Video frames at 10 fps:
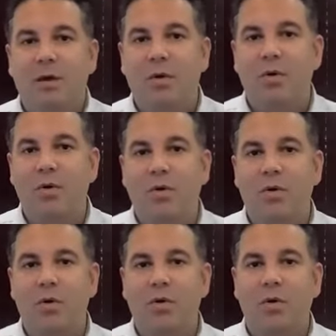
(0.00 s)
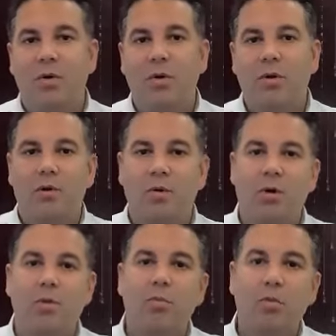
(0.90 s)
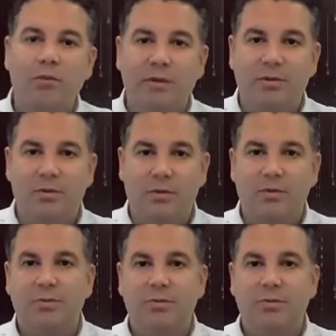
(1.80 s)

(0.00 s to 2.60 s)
or or or moving to.